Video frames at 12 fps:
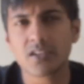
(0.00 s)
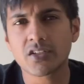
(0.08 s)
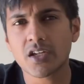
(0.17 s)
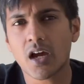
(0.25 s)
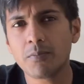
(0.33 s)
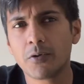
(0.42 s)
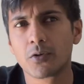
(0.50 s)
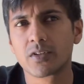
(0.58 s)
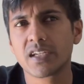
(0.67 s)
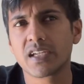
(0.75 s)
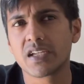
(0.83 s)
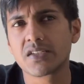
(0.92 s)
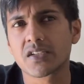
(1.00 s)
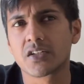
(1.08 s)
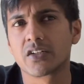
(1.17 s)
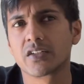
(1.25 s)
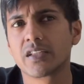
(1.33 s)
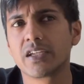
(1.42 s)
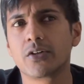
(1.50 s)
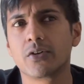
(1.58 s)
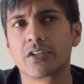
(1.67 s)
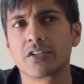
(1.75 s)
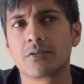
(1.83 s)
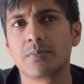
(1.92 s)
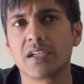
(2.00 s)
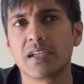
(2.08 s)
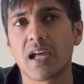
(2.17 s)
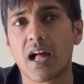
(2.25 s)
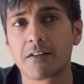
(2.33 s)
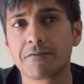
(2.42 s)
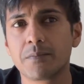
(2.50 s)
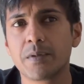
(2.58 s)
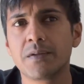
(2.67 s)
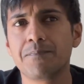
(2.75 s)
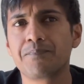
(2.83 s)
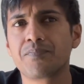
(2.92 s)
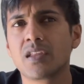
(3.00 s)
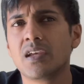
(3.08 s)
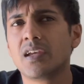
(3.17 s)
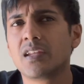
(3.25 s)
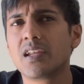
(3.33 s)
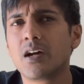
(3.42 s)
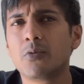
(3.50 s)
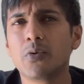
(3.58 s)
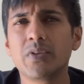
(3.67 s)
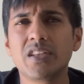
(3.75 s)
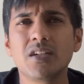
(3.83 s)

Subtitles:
top holding is currently going to be Alphabet. Now, when we think